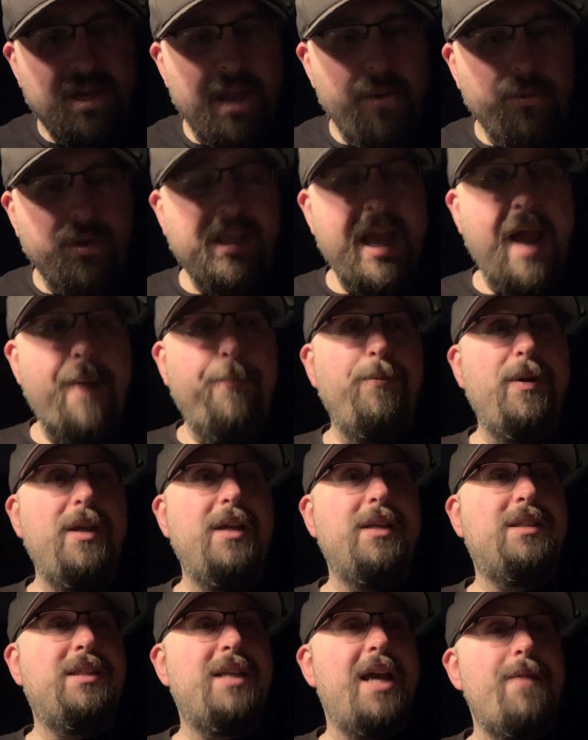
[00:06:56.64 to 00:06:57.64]
And with that
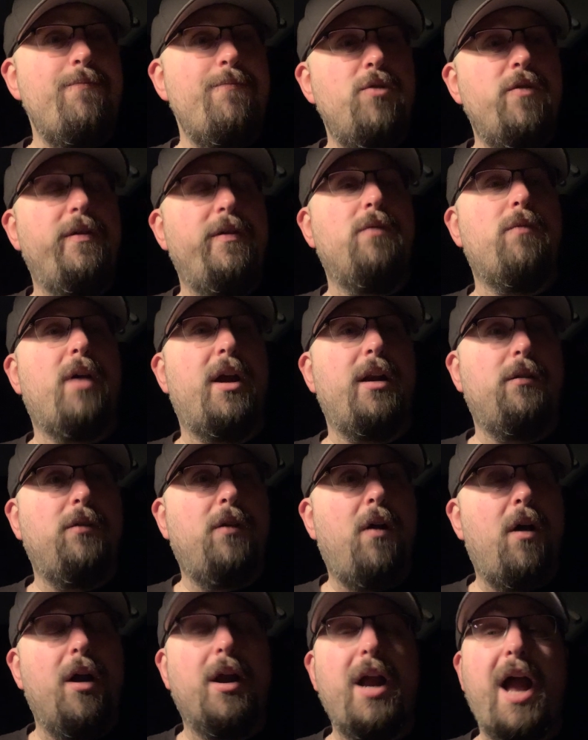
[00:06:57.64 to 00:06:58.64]
being said, moving right
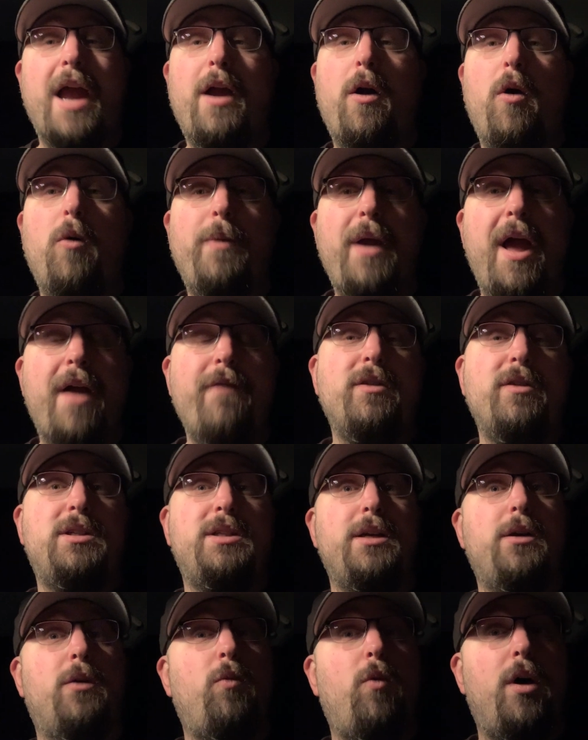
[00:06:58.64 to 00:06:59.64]
along, I hope every
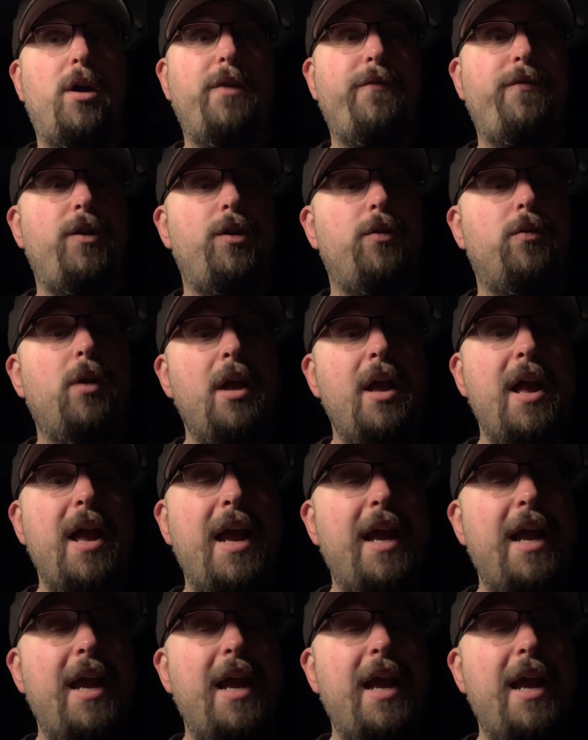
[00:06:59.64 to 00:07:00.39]
single one of you